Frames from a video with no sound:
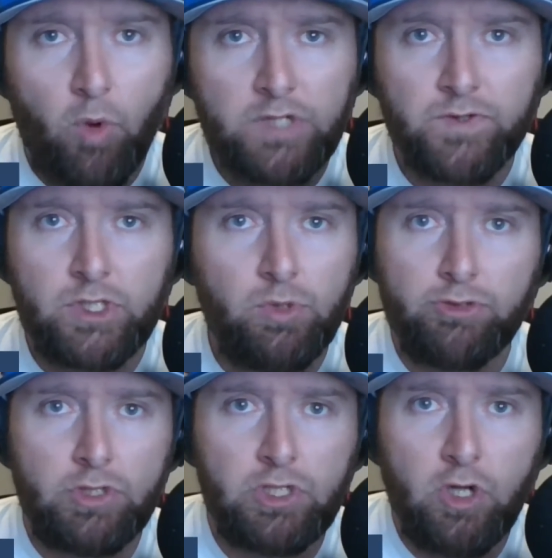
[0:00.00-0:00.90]
rush for
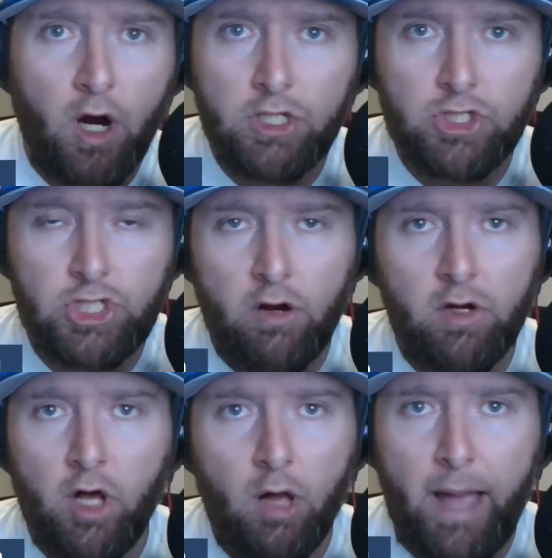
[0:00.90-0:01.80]
200 yards,
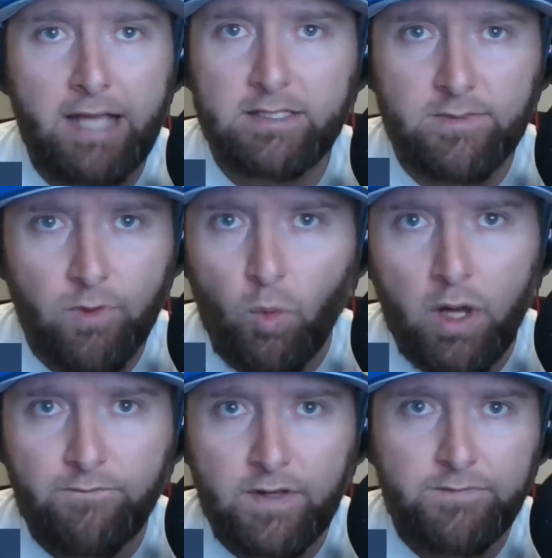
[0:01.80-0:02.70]
Jaren Hall passes for
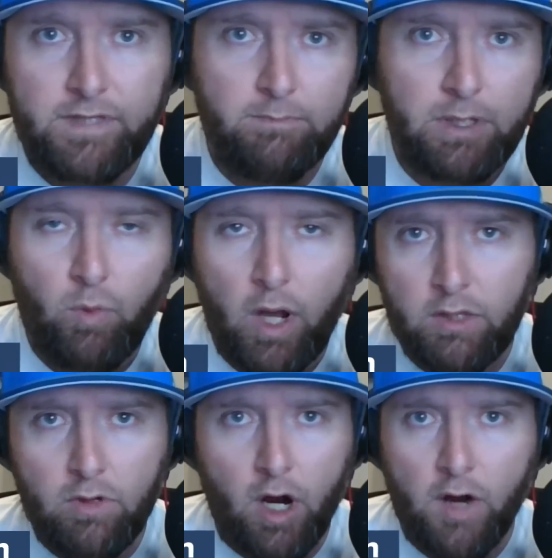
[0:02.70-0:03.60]
150, and
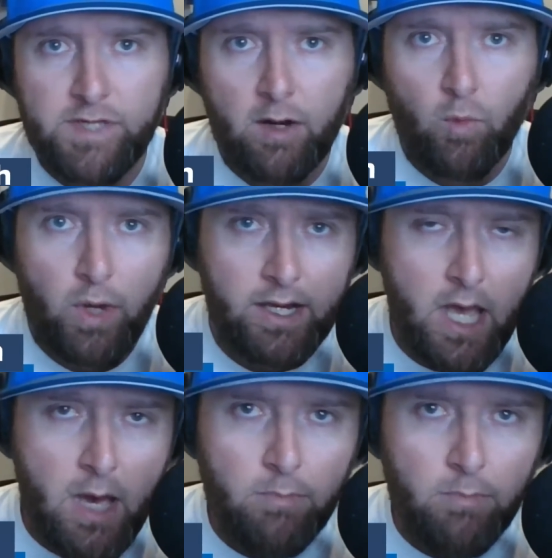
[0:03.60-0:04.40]
BYU carves out a win,